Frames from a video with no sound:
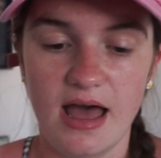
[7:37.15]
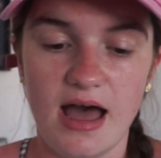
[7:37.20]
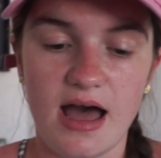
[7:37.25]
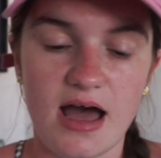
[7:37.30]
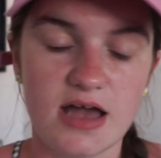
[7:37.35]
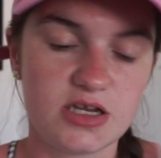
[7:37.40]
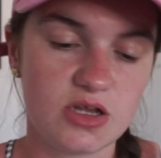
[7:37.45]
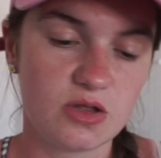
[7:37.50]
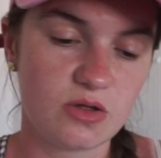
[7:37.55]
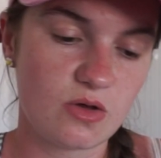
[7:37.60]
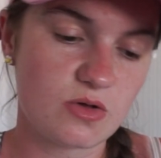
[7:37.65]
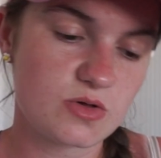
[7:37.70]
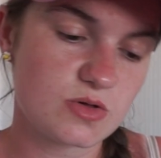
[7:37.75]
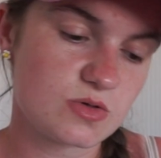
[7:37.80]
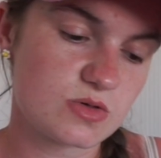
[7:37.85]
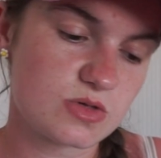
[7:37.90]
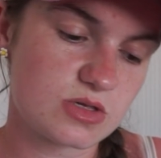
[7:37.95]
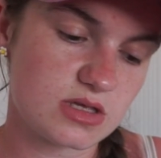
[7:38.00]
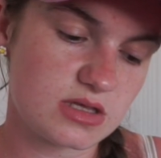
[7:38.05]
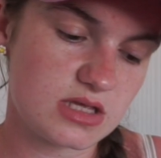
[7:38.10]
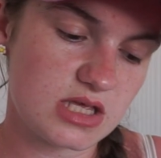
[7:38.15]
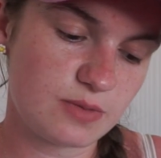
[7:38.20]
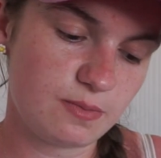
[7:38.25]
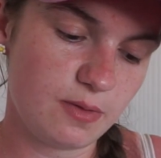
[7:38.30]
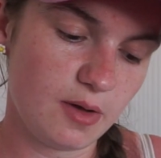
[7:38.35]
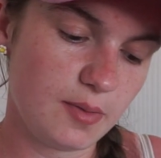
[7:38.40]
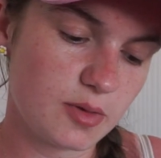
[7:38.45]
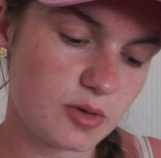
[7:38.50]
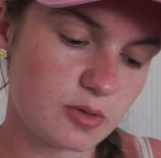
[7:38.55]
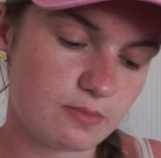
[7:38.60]
I do use
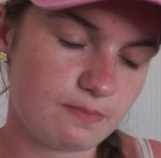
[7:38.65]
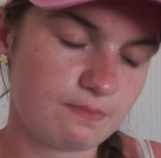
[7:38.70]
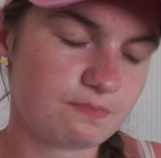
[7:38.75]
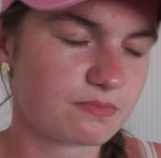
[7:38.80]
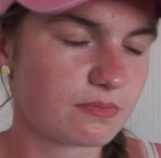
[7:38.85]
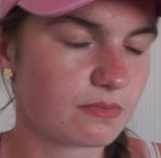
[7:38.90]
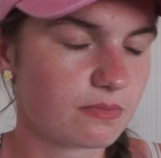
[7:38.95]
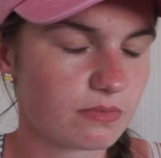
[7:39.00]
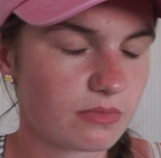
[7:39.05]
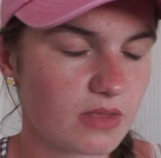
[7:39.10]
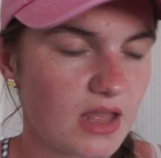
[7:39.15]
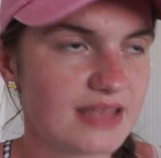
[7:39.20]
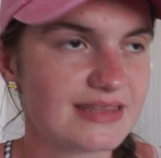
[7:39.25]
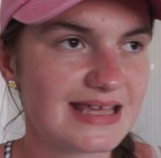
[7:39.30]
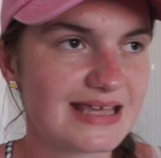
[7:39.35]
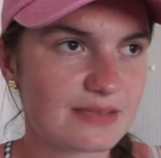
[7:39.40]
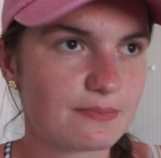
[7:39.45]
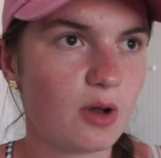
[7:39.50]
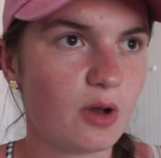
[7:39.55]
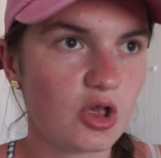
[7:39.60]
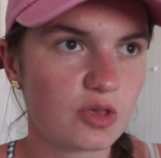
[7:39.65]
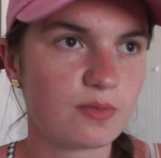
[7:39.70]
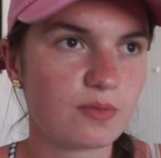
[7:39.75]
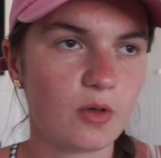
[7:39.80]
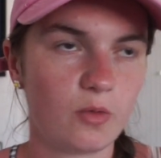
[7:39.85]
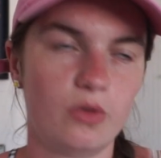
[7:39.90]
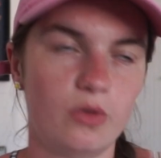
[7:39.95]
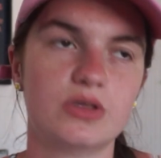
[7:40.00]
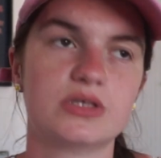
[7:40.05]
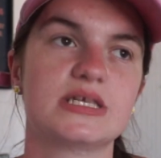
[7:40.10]

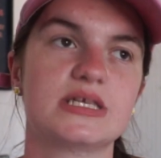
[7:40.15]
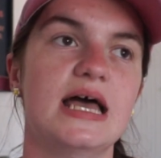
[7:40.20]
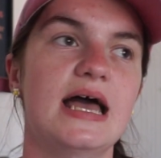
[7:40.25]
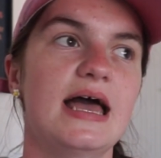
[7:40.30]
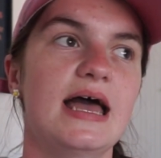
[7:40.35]
disposable ones